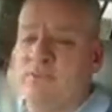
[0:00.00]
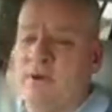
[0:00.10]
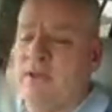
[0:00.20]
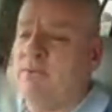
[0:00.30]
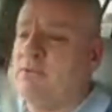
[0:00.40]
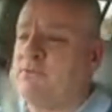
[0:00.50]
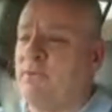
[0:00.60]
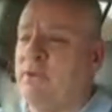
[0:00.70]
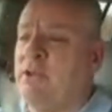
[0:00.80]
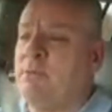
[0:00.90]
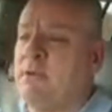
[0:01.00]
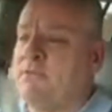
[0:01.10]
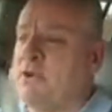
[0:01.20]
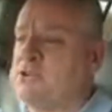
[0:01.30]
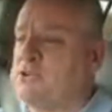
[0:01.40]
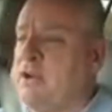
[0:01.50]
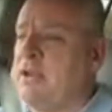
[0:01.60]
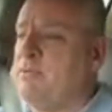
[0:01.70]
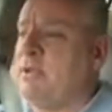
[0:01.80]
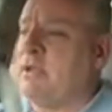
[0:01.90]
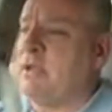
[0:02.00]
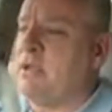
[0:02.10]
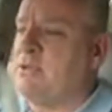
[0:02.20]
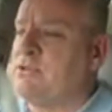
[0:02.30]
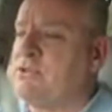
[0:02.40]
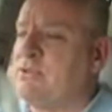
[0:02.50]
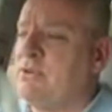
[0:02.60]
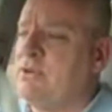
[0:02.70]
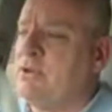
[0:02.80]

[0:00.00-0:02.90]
This one was a little bit frustrating because